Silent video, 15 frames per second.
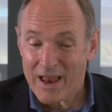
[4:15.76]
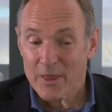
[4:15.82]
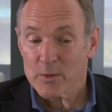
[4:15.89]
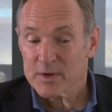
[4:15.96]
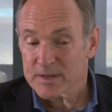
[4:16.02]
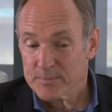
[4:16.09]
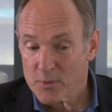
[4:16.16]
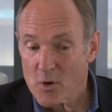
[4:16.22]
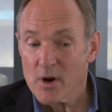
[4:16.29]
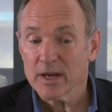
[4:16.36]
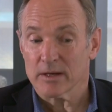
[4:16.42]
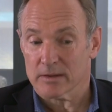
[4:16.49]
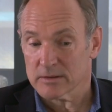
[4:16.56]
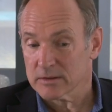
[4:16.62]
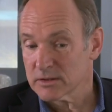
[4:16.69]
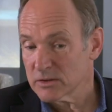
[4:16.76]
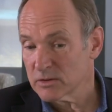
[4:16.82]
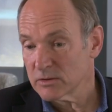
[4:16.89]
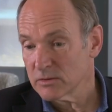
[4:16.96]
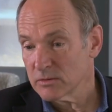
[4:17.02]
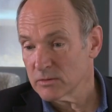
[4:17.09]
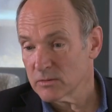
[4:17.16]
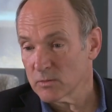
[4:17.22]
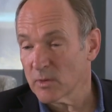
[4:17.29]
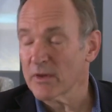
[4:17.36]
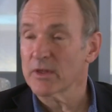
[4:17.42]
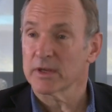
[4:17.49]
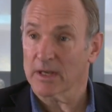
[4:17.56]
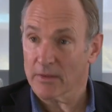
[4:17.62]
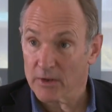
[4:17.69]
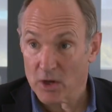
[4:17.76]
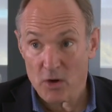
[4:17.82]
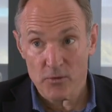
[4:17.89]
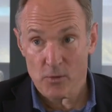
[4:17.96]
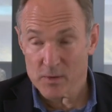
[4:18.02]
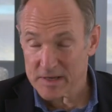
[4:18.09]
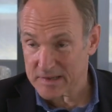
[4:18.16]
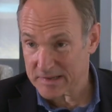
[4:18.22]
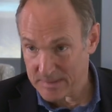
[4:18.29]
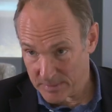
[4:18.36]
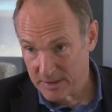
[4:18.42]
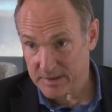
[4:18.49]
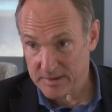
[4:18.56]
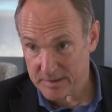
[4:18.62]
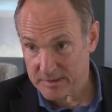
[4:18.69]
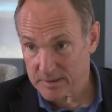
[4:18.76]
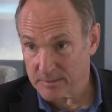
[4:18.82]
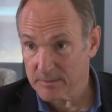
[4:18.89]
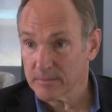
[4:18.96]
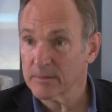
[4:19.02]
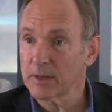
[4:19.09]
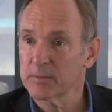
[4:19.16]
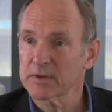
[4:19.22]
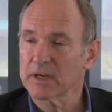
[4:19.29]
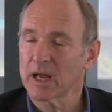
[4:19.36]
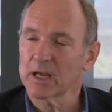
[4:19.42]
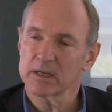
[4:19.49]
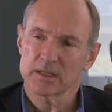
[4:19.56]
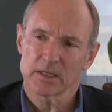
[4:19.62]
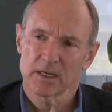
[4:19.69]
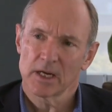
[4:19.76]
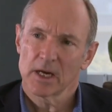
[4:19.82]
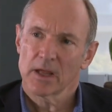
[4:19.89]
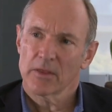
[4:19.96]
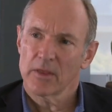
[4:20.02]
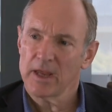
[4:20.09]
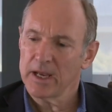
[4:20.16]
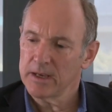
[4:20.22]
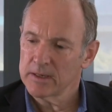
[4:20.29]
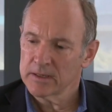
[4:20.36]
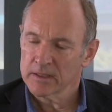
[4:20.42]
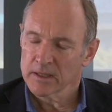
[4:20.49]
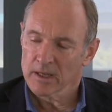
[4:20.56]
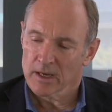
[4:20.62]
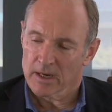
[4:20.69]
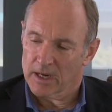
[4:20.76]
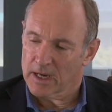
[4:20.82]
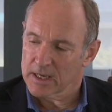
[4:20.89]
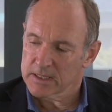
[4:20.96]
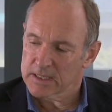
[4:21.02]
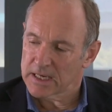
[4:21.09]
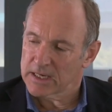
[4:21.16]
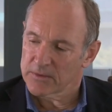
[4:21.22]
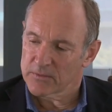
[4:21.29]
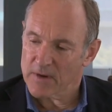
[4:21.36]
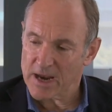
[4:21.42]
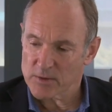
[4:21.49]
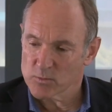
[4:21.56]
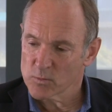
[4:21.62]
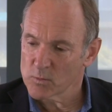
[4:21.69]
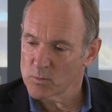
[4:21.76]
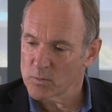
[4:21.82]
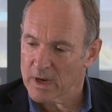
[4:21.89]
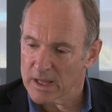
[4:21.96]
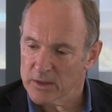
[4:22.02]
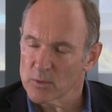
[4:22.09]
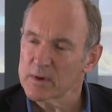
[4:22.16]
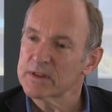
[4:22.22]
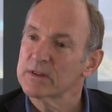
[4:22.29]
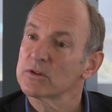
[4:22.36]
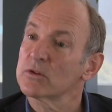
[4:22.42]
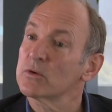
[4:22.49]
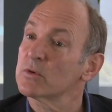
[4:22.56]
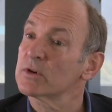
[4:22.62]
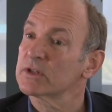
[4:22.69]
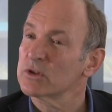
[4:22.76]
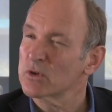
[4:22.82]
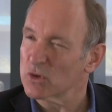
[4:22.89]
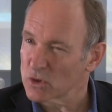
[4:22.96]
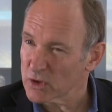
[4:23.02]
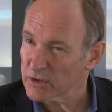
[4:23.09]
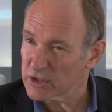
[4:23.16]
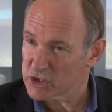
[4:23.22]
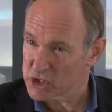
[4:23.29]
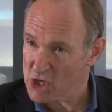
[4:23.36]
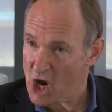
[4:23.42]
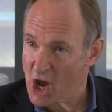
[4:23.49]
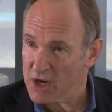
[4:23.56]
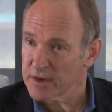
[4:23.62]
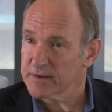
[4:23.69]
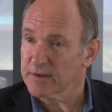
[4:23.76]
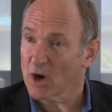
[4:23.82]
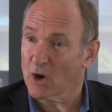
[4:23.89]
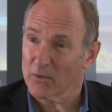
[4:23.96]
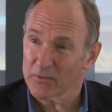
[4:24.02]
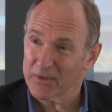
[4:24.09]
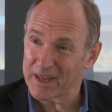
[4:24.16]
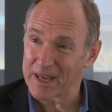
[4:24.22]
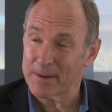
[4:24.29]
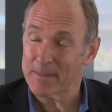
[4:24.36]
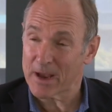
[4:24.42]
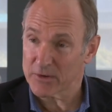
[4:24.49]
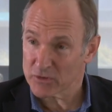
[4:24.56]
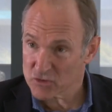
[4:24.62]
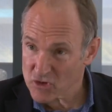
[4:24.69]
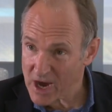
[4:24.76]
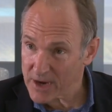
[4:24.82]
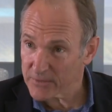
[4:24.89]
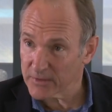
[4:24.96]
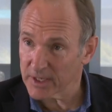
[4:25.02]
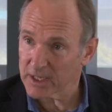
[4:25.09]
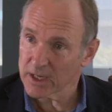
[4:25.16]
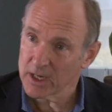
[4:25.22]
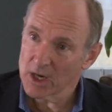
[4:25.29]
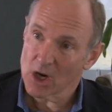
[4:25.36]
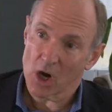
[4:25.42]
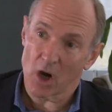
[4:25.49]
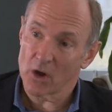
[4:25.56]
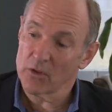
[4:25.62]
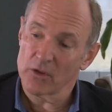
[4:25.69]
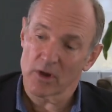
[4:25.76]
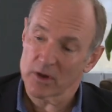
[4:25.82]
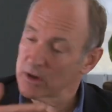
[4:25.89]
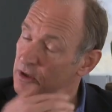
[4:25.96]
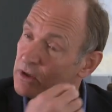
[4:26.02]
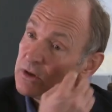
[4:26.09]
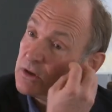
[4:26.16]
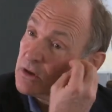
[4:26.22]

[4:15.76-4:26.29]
there was a point when the Gopher was a simpler system, and in fact there was you could look at the charts of the amount of traffic on the